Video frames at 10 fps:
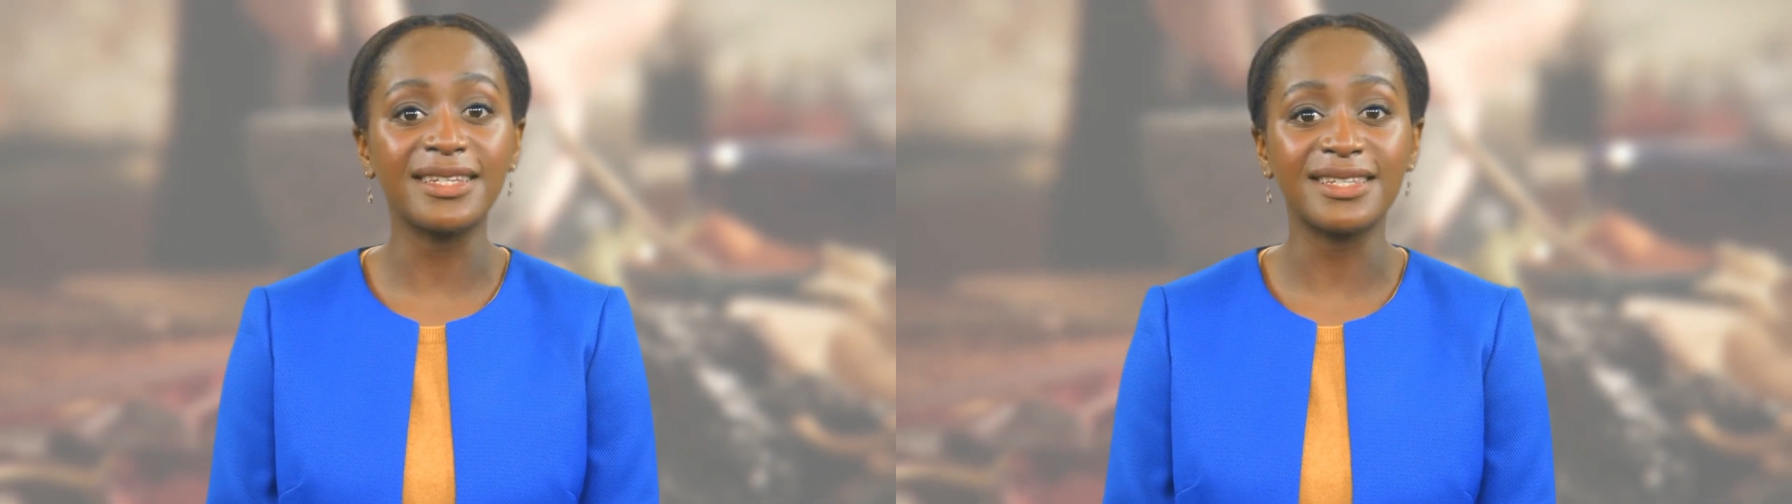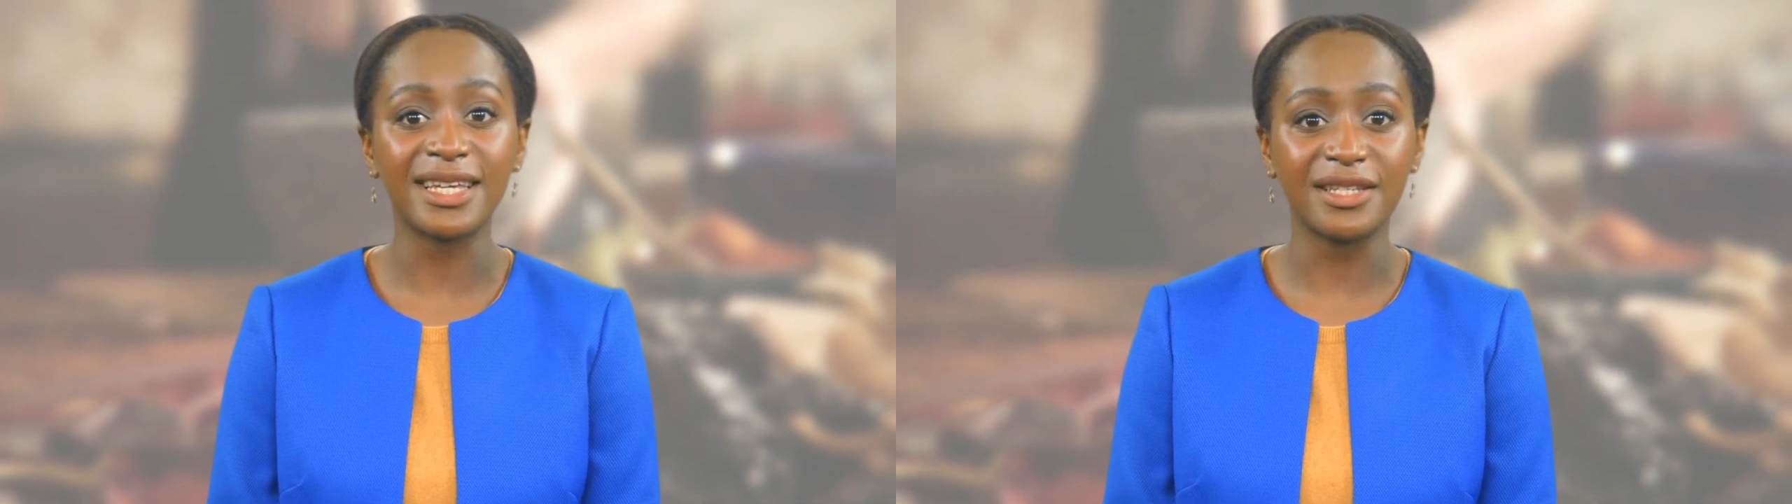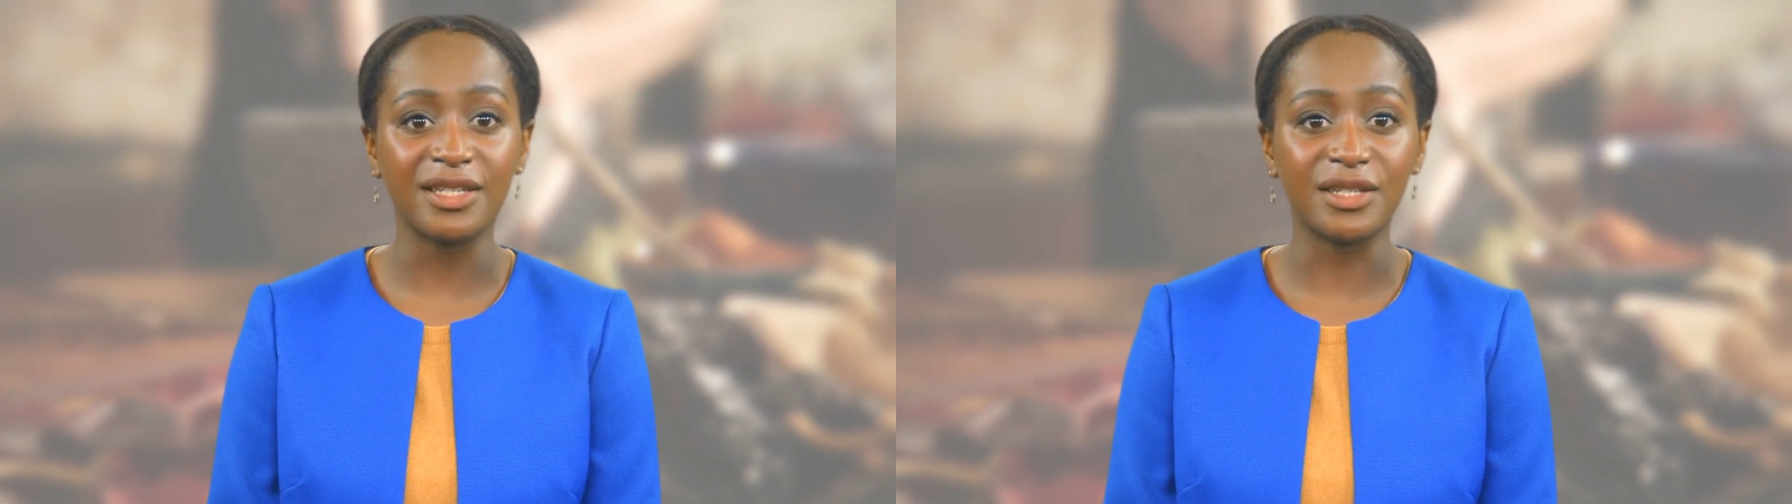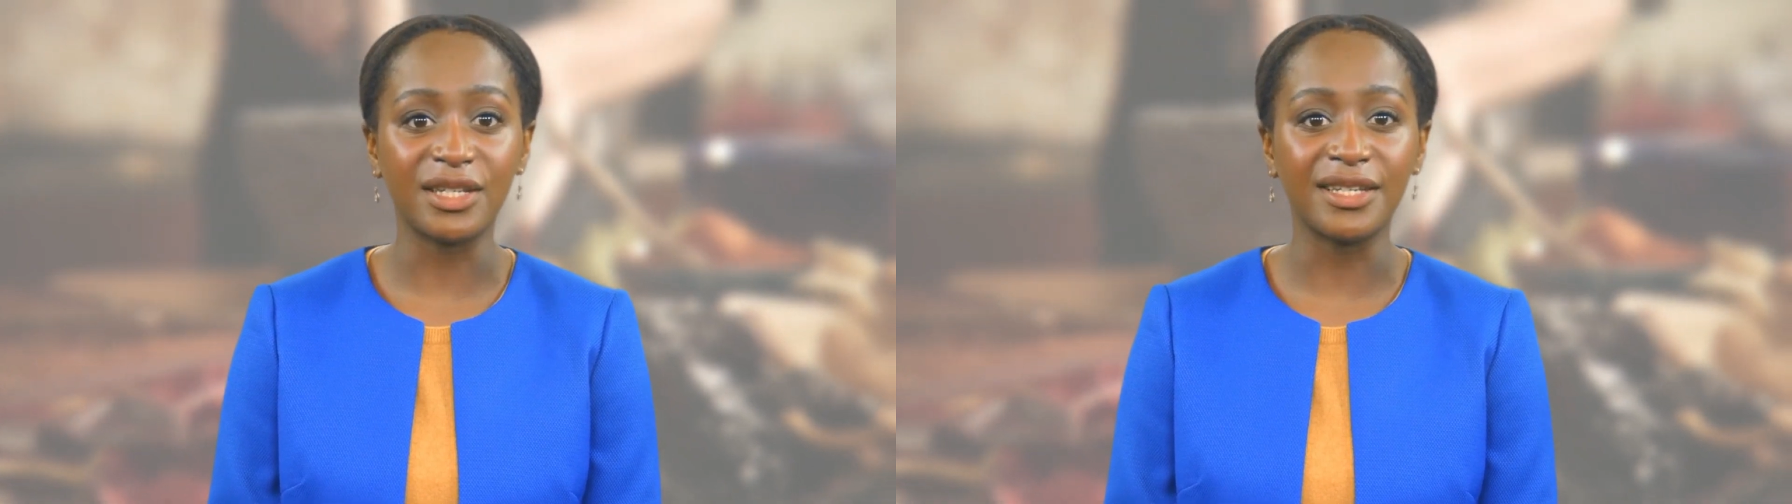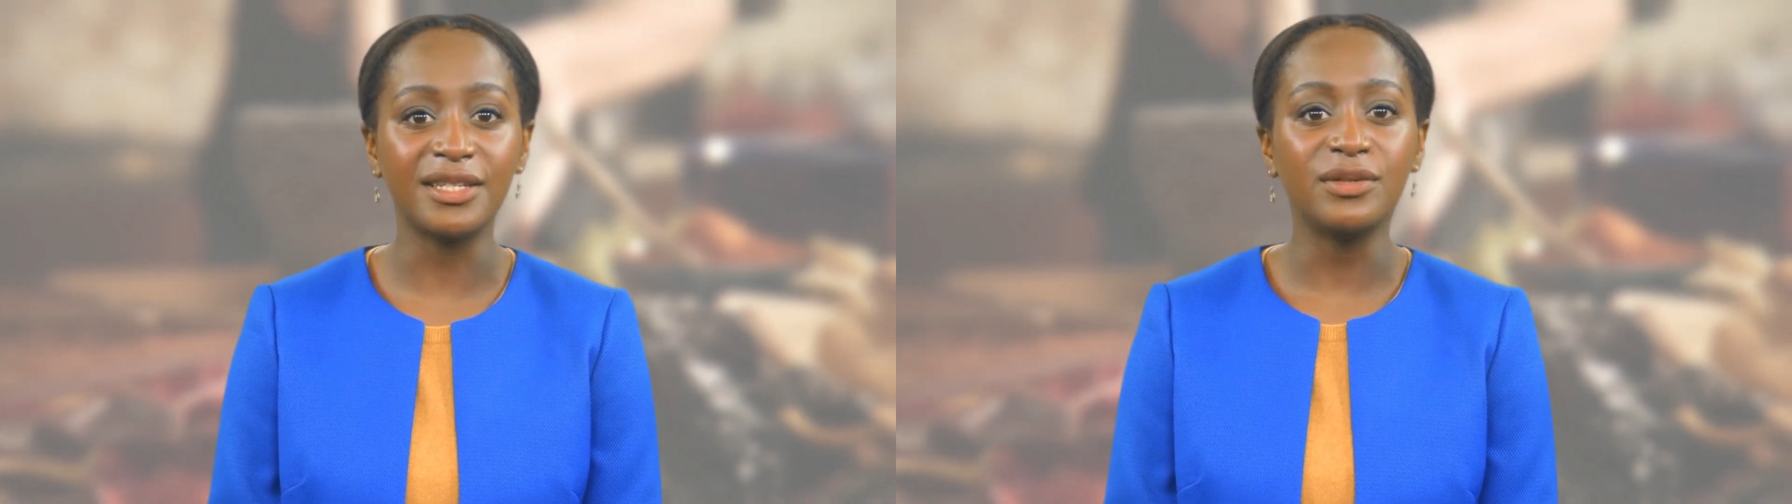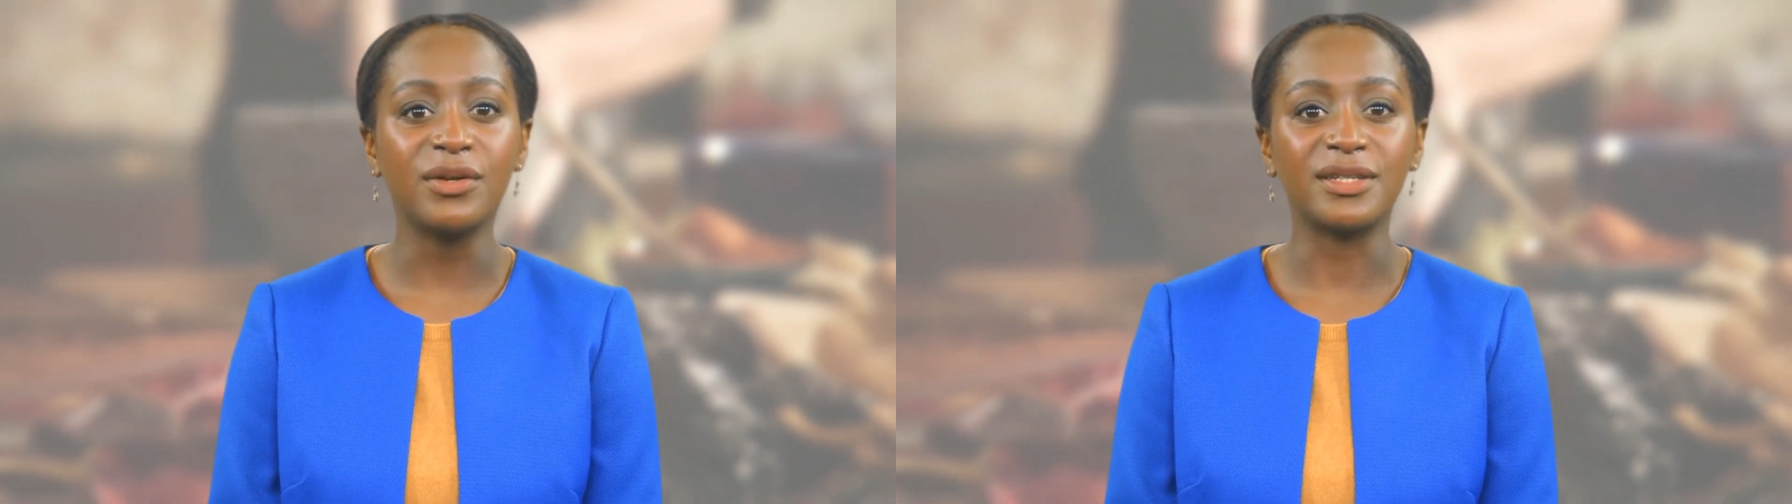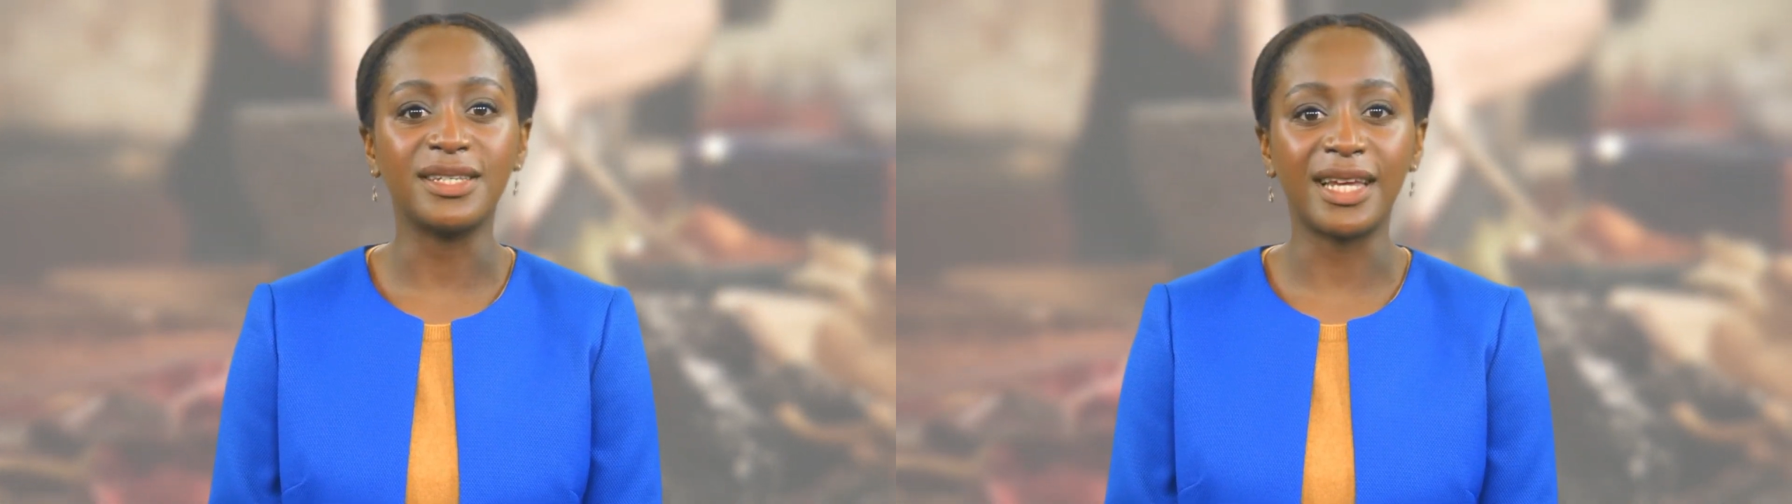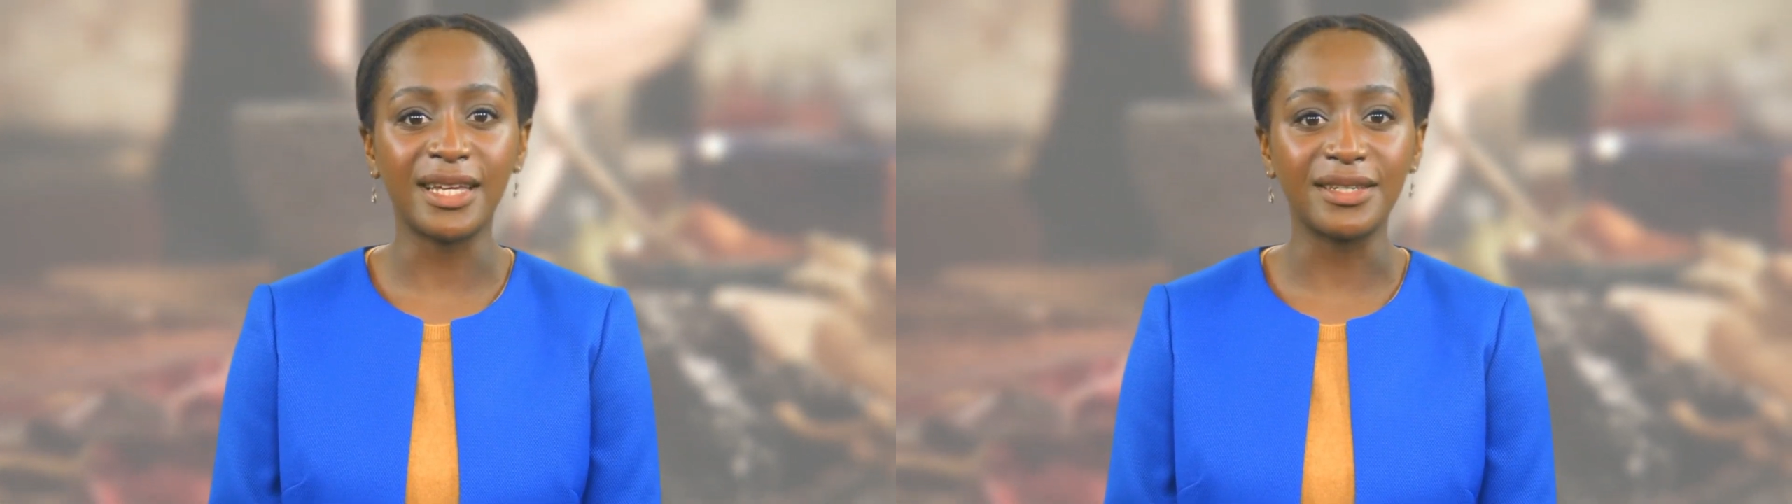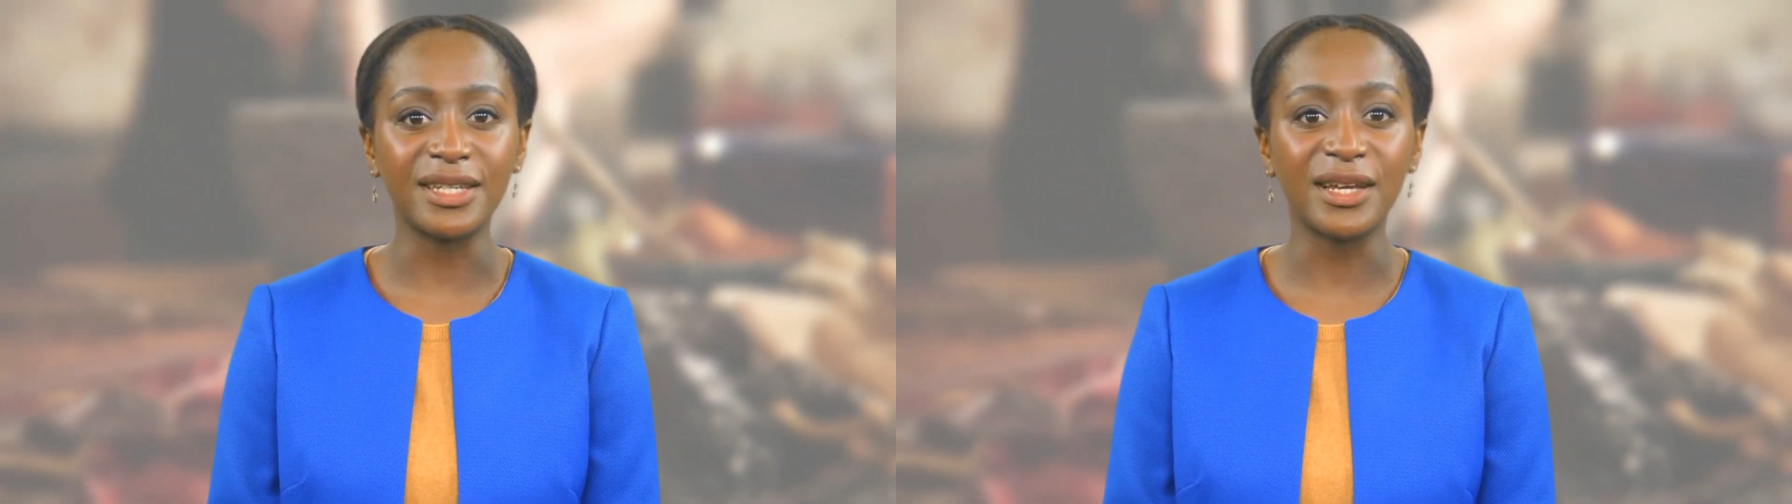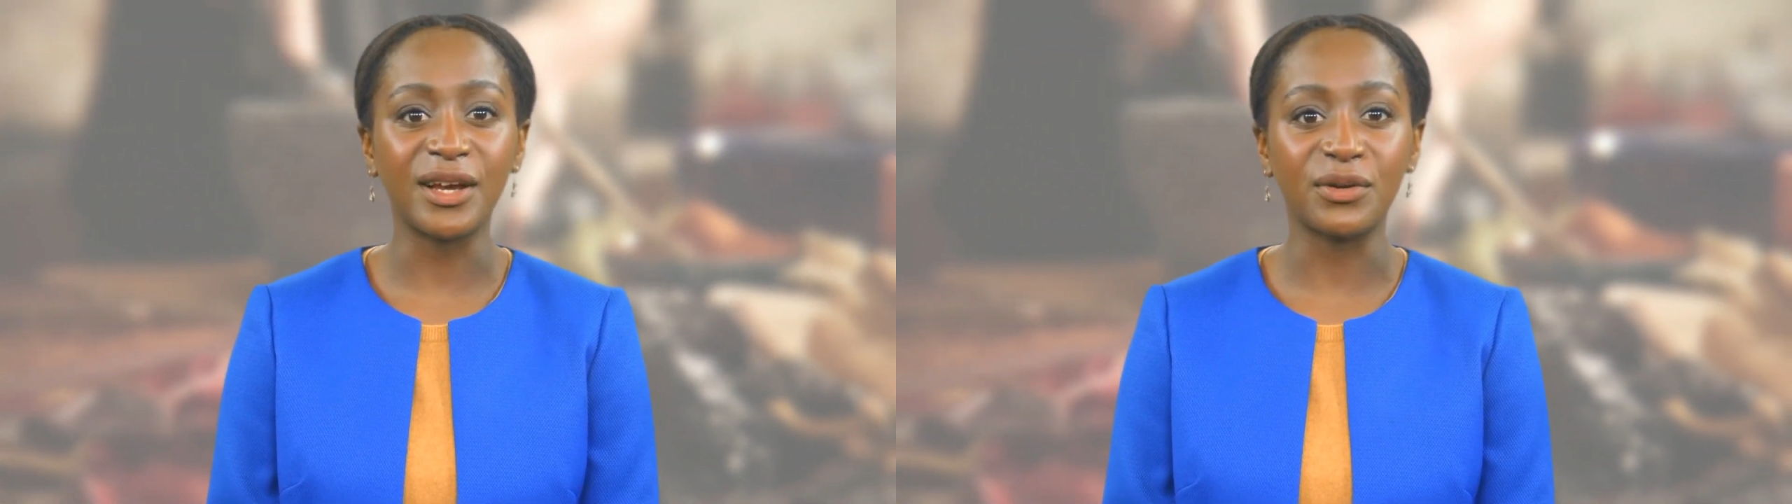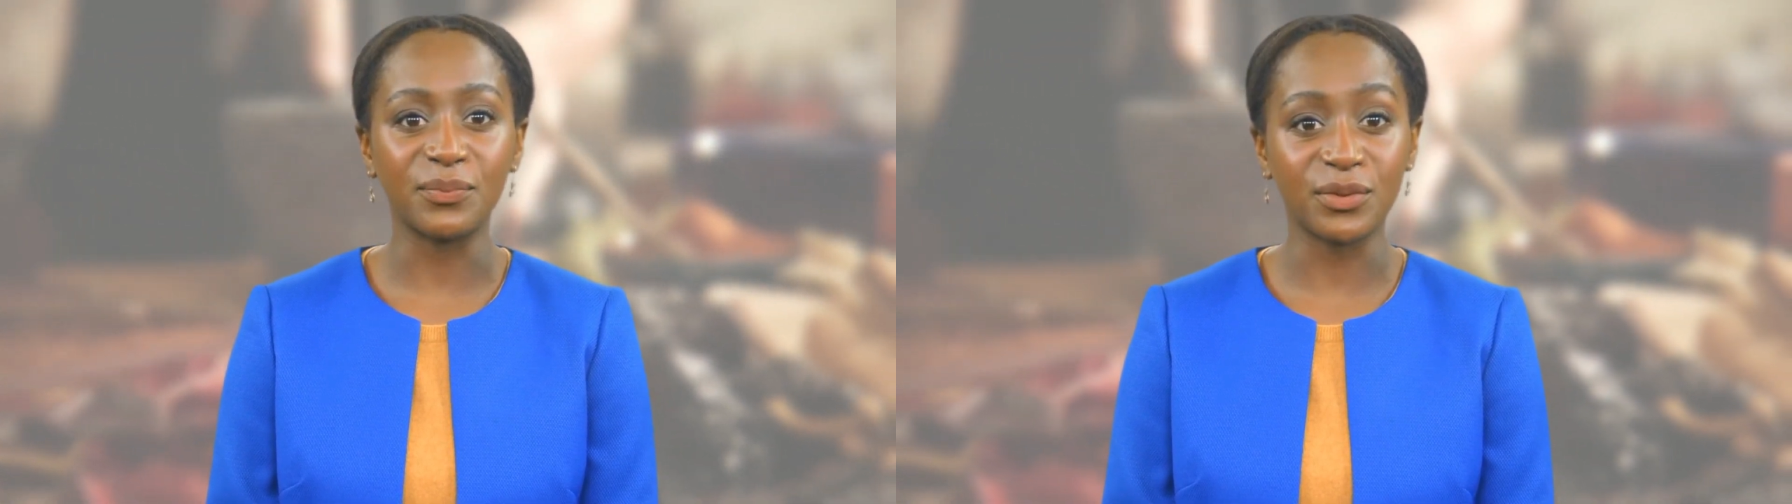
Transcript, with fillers: and start your journey towards a healthier and